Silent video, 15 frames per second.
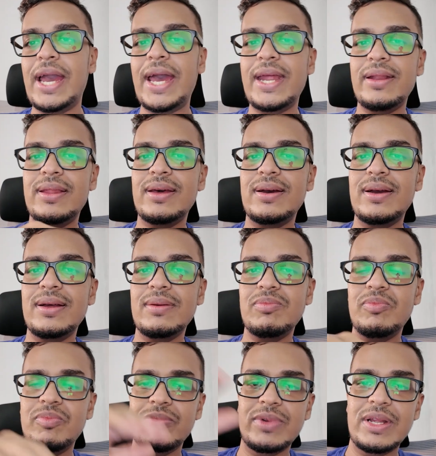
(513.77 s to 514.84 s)
And
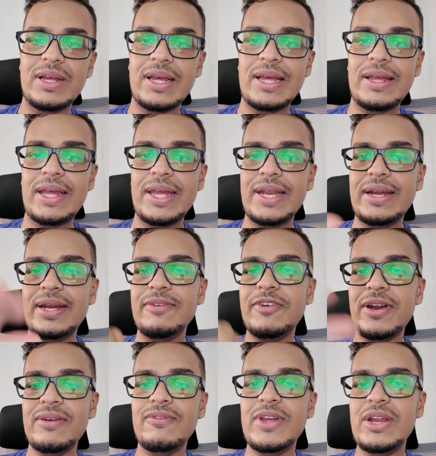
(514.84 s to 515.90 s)
in
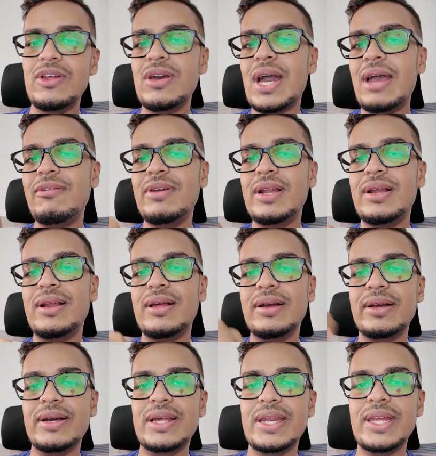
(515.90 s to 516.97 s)
different video I
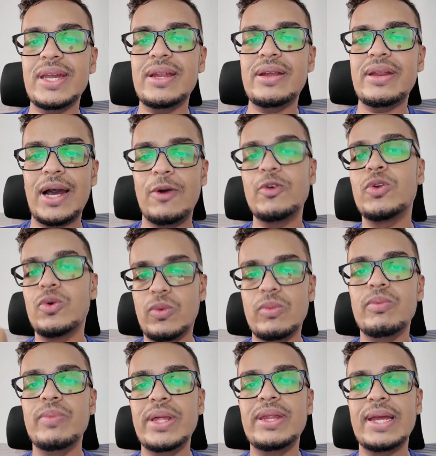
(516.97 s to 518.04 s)
will create how to
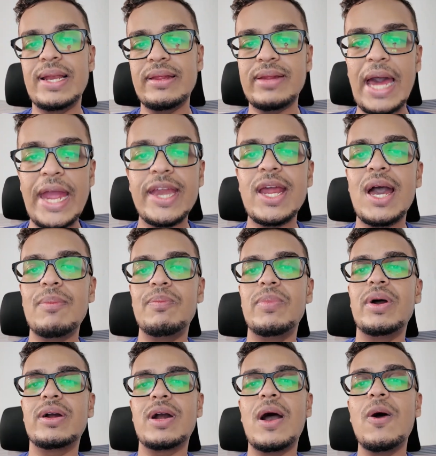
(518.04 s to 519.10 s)
basically sign up
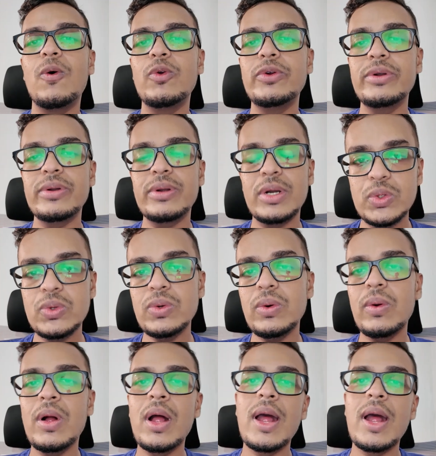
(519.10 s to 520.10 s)
account to